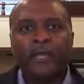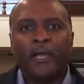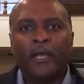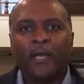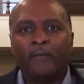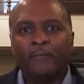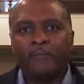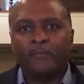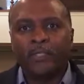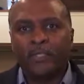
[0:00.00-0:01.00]

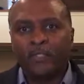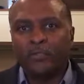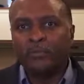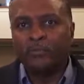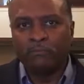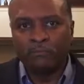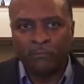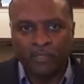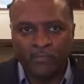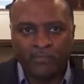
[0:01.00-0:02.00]
to
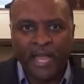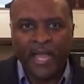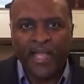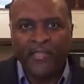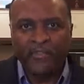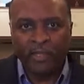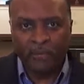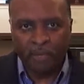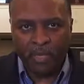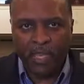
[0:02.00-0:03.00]
devise a
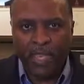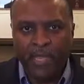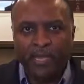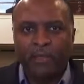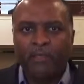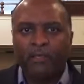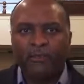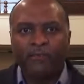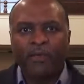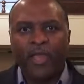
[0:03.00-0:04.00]
plan
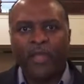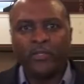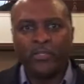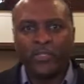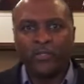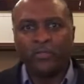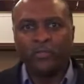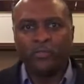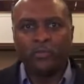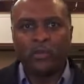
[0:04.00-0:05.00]
for how
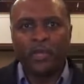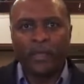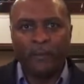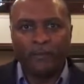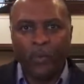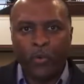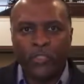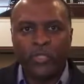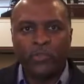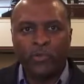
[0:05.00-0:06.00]
to
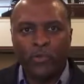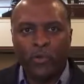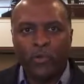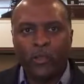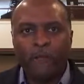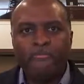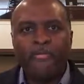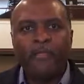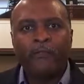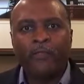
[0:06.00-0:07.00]
apportion the work
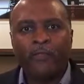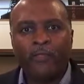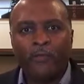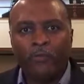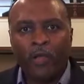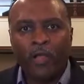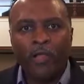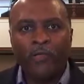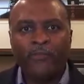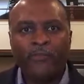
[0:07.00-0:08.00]
so that the
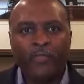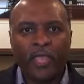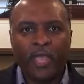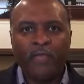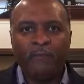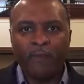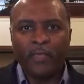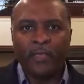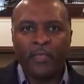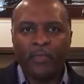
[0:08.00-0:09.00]
walls can
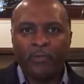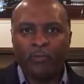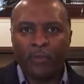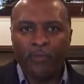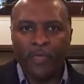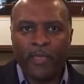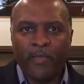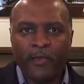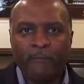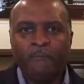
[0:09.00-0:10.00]
be repaired.